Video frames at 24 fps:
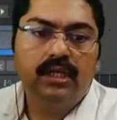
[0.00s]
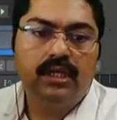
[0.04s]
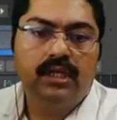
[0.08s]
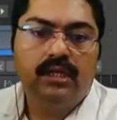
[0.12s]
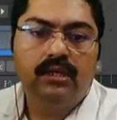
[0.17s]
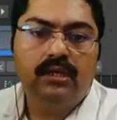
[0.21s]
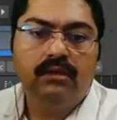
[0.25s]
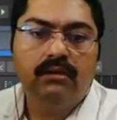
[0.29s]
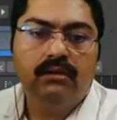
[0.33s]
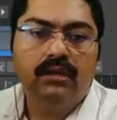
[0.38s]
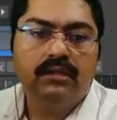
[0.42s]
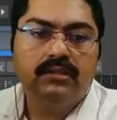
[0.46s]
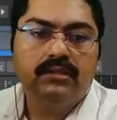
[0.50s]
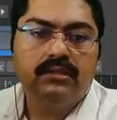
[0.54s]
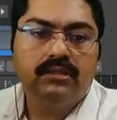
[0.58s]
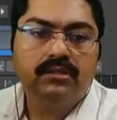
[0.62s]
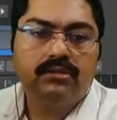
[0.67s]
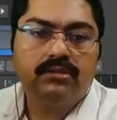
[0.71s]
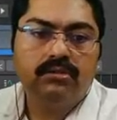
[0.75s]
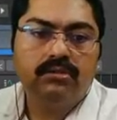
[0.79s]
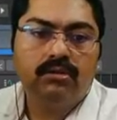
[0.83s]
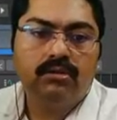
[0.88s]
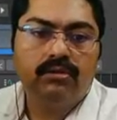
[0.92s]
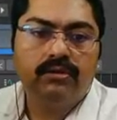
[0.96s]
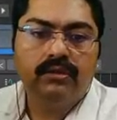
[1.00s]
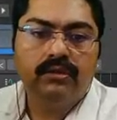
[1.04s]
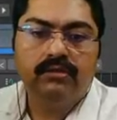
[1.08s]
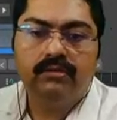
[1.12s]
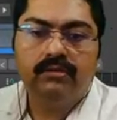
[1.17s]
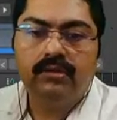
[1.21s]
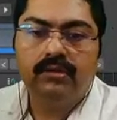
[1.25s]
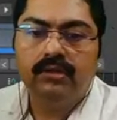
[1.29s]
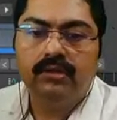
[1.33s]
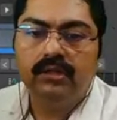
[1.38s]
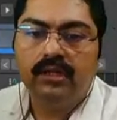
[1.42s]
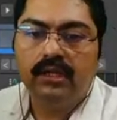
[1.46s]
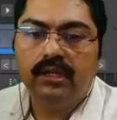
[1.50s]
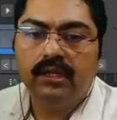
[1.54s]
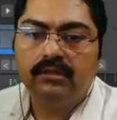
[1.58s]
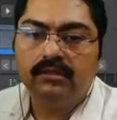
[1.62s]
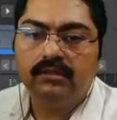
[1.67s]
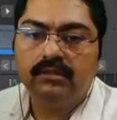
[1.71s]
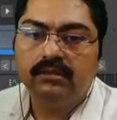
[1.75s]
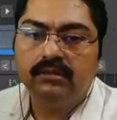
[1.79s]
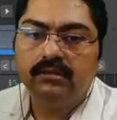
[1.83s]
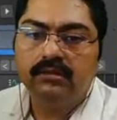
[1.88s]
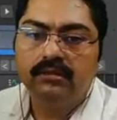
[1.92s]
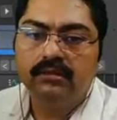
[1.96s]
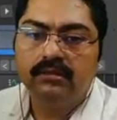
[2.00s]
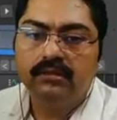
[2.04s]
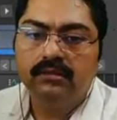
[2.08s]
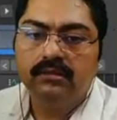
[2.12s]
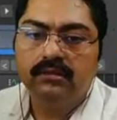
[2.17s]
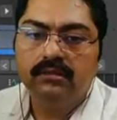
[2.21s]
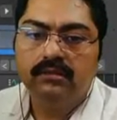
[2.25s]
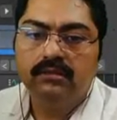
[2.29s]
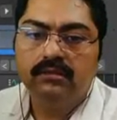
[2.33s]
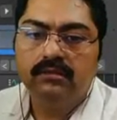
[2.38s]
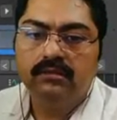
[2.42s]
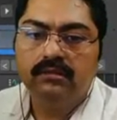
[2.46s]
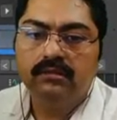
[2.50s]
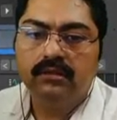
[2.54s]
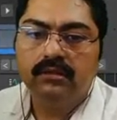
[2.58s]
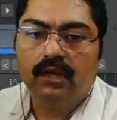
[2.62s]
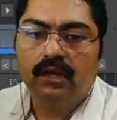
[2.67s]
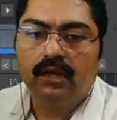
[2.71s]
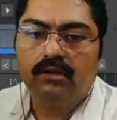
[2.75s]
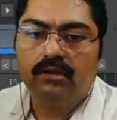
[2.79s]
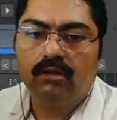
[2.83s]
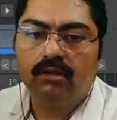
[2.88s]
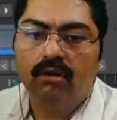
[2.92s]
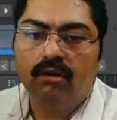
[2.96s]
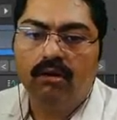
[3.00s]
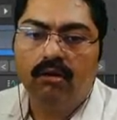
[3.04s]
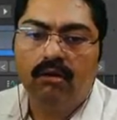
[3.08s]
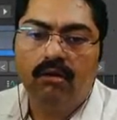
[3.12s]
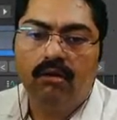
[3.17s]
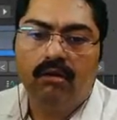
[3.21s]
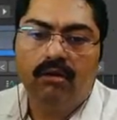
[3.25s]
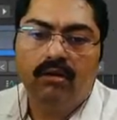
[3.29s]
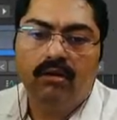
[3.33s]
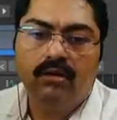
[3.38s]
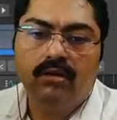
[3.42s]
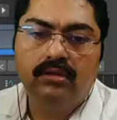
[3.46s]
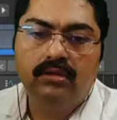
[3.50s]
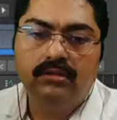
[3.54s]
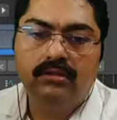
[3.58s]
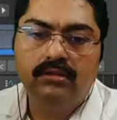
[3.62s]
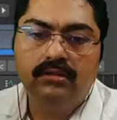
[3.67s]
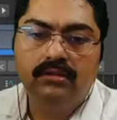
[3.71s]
You can just go with the vertex, select all,